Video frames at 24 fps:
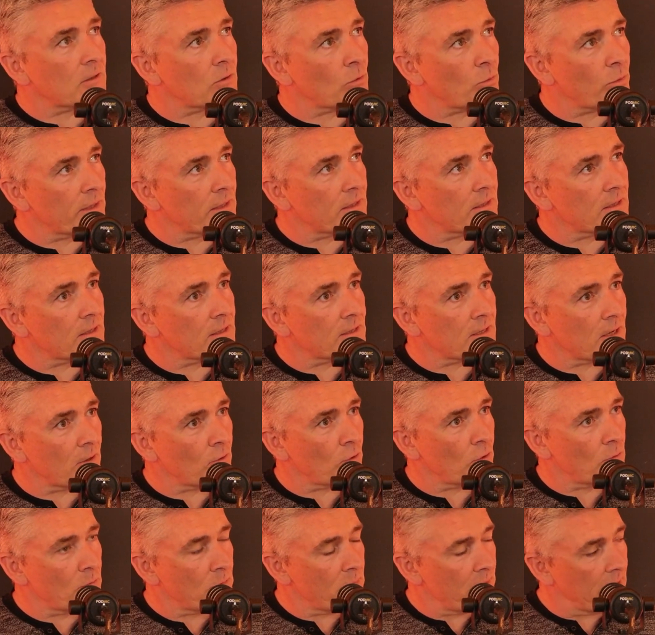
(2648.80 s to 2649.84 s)
to witness
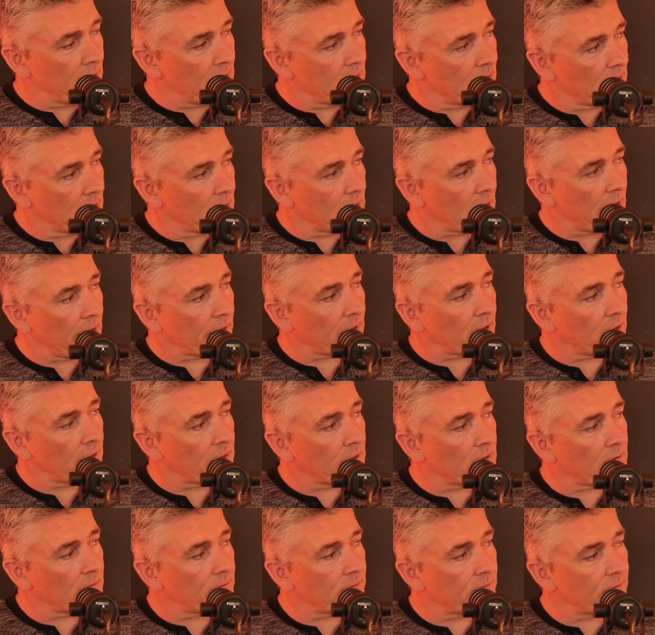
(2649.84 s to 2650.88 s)
other men and
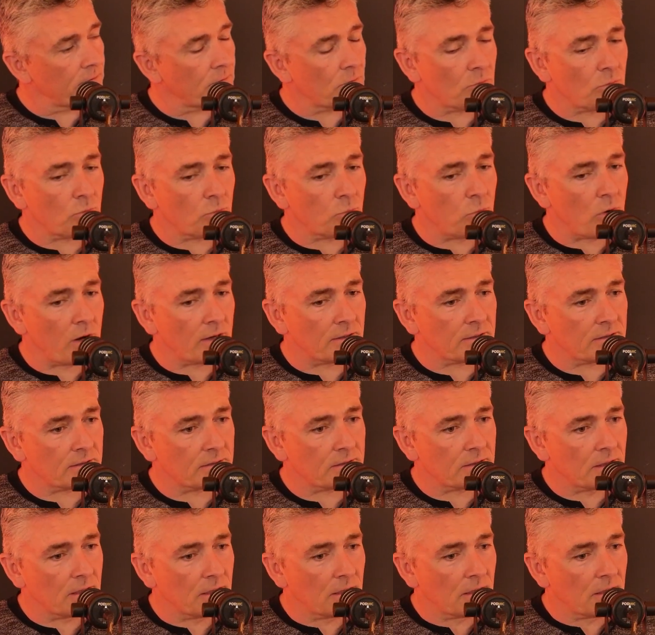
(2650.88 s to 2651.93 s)
kind of
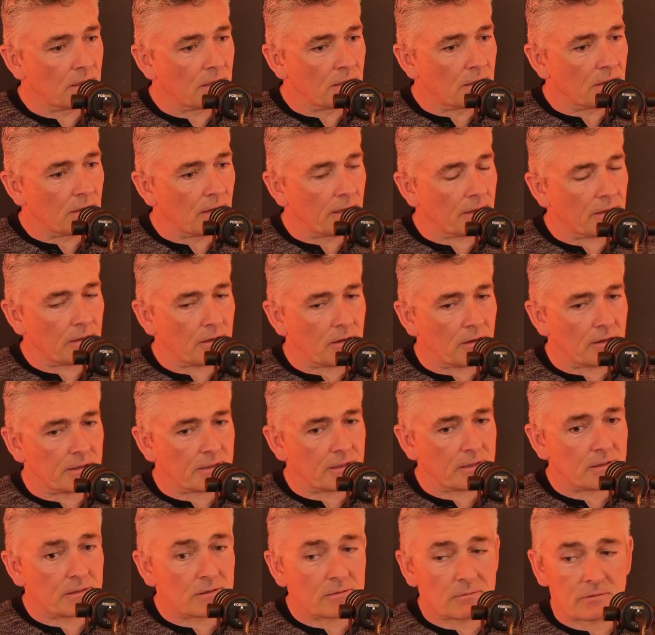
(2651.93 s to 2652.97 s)
what... Like, I
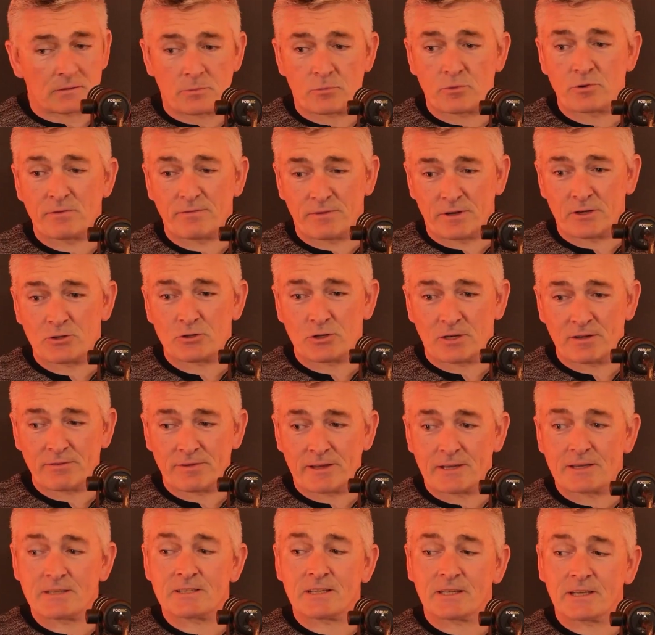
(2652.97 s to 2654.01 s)
think the privilege I've
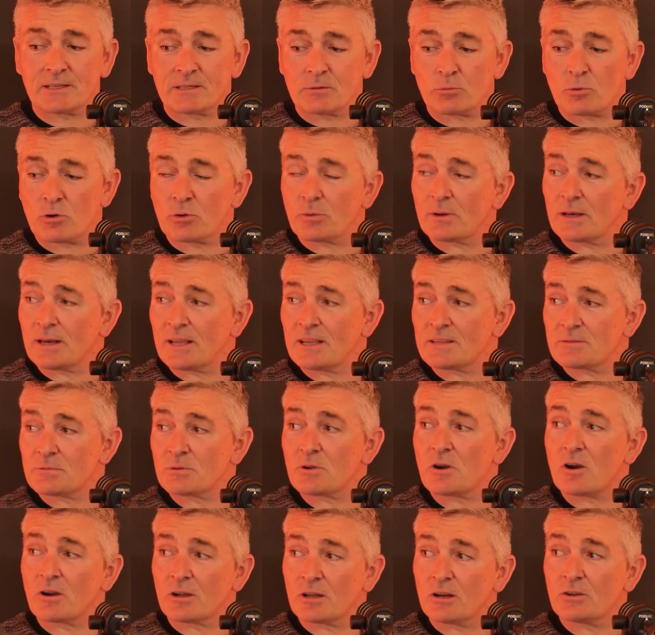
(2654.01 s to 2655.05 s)
had is I get to work with lads from
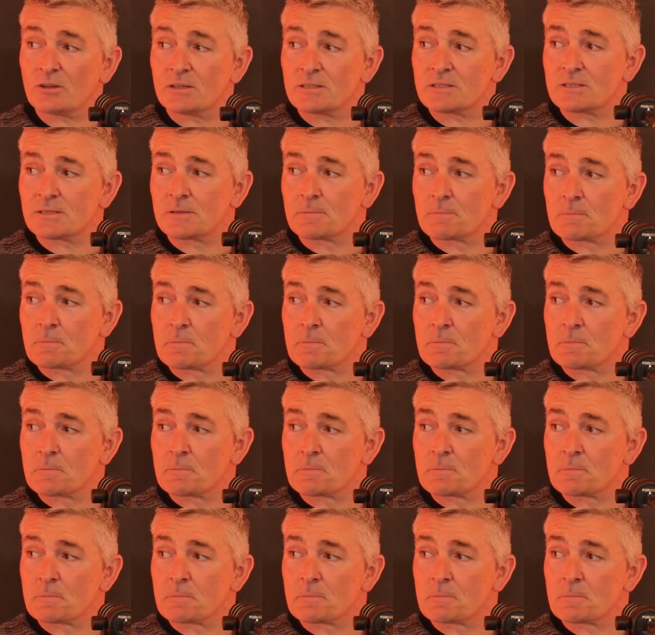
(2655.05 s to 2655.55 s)
Cork Alliance,